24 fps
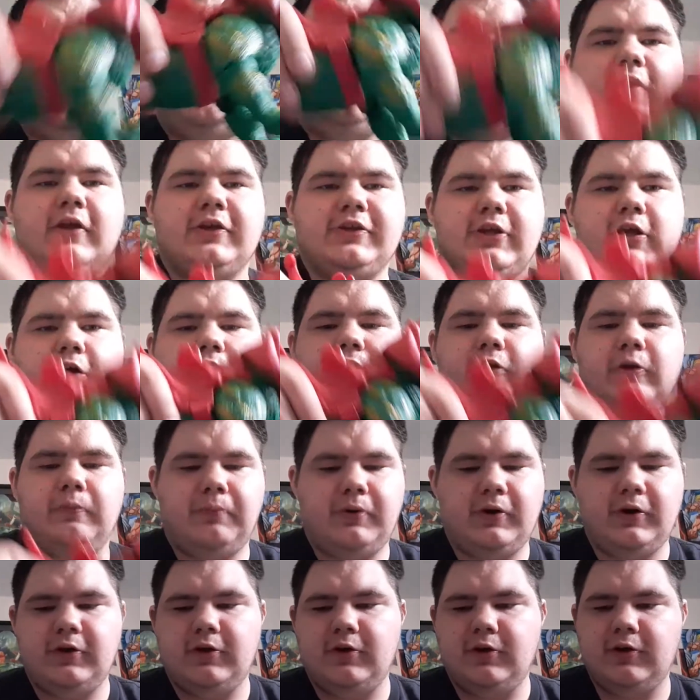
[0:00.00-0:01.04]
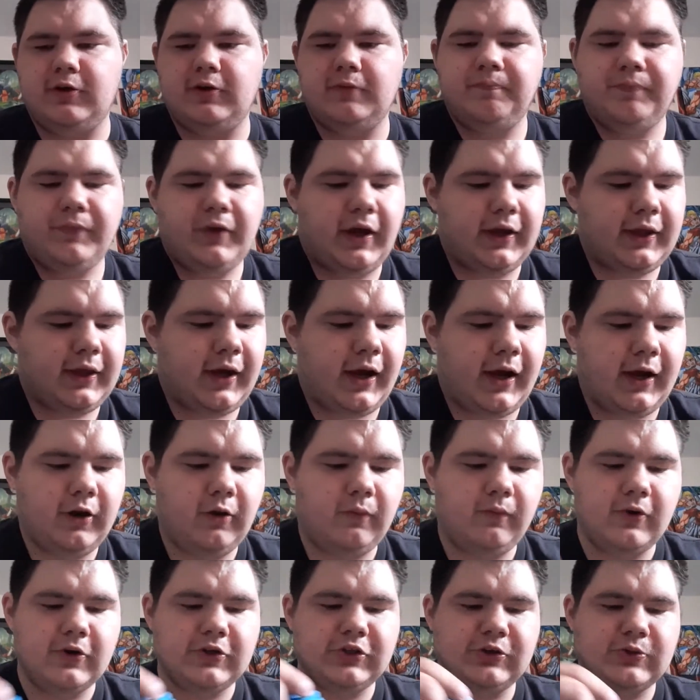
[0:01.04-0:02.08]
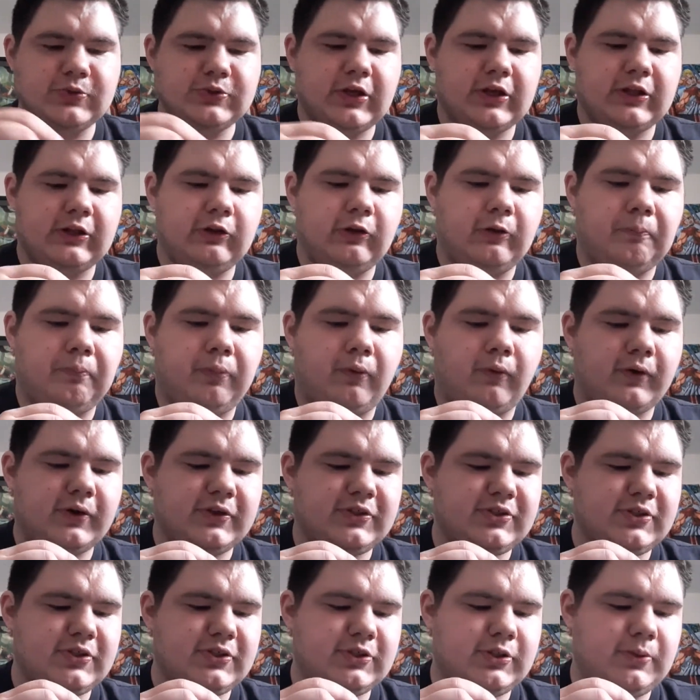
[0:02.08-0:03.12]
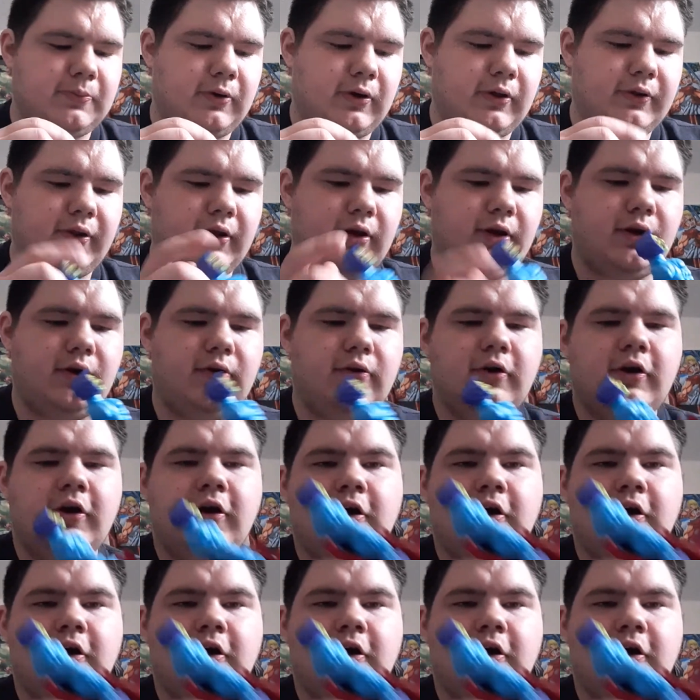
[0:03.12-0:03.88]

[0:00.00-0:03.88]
They stay on there pretty good. I kind of wish there was like a little port system on there